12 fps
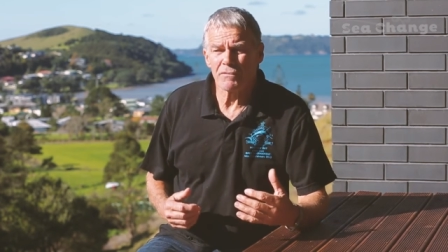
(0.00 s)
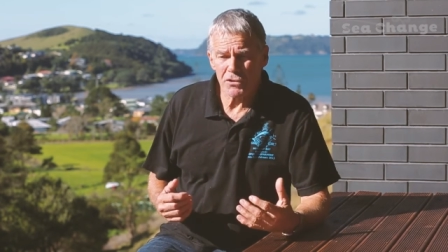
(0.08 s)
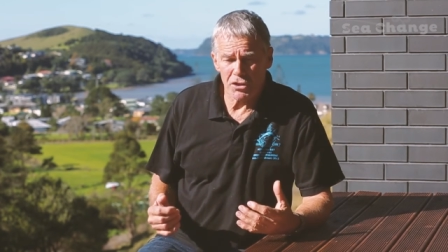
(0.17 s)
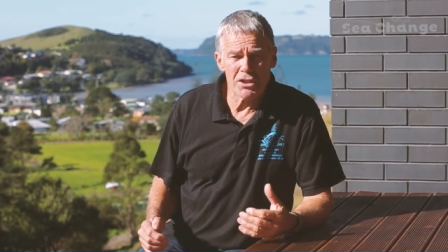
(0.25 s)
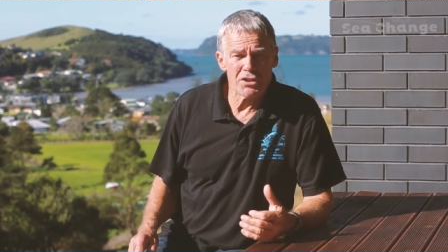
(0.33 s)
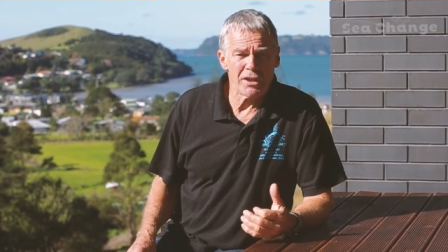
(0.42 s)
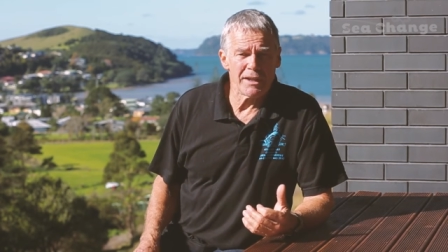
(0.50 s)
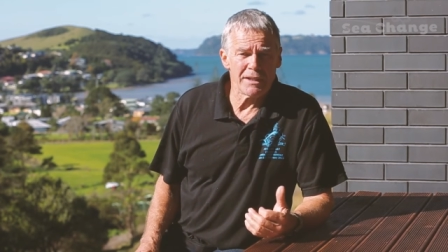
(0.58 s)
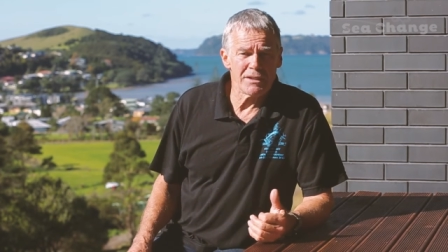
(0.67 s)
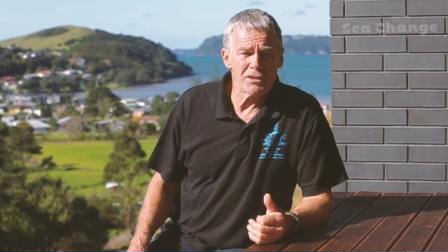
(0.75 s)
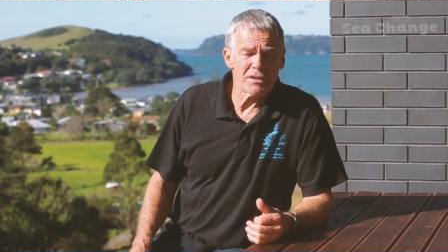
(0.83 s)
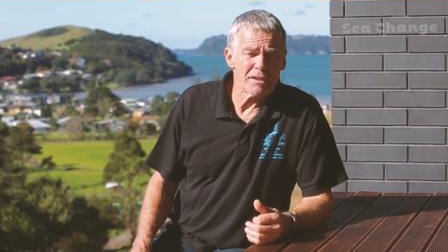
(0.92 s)
Sea
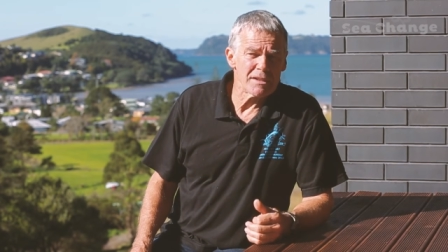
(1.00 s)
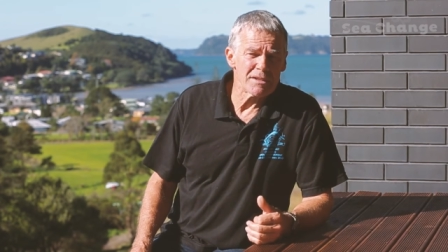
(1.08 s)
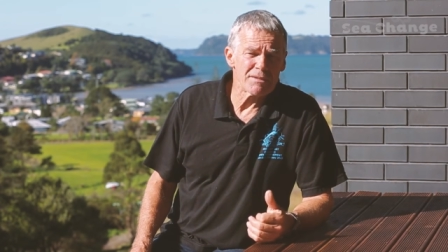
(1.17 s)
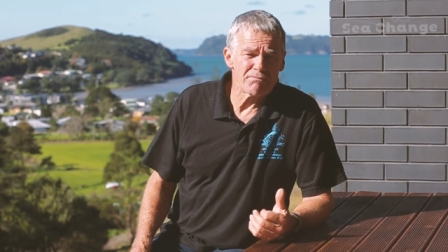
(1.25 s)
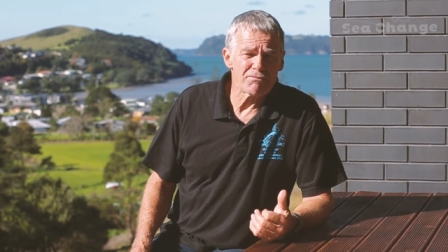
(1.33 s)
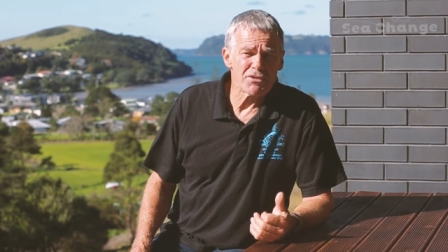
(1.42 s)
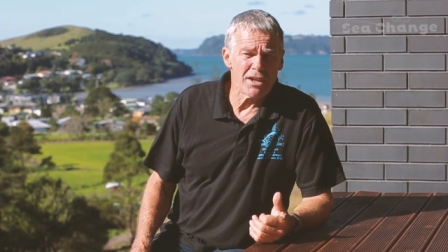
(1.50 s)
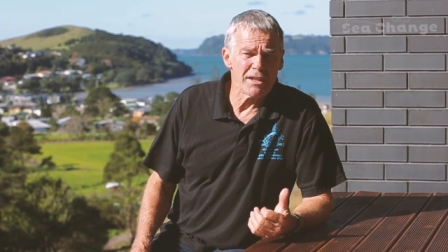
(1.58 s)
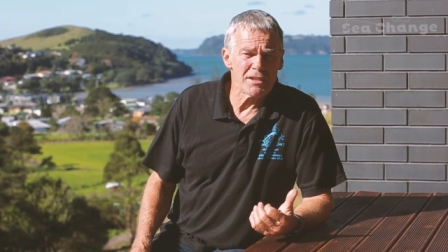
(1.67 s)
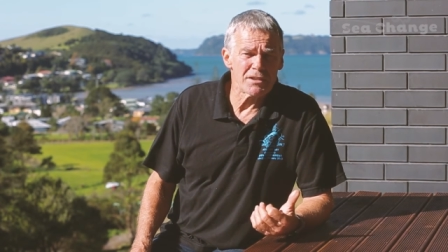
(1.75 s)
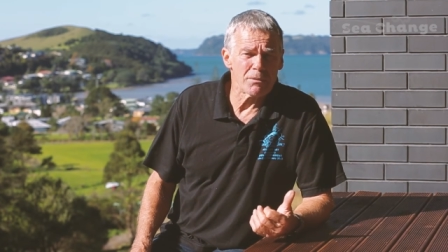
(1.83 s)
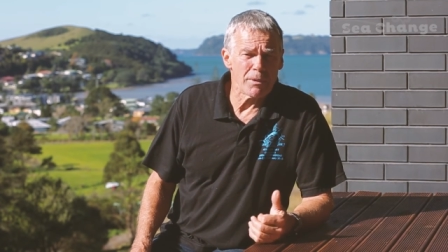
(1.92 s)
change has
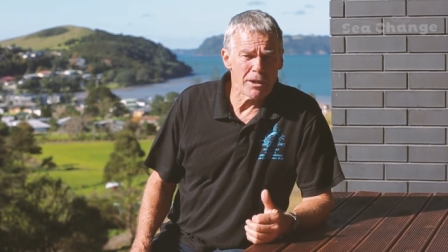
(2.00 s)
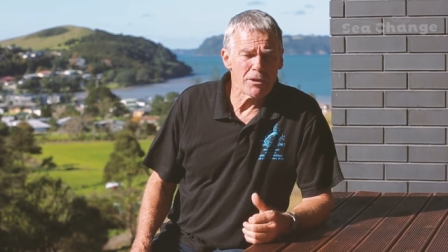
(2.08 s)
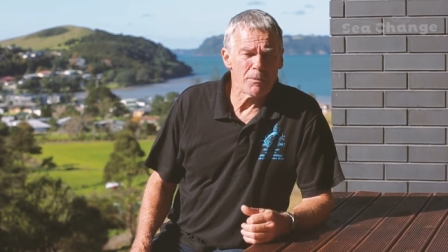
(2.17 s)
changed the way I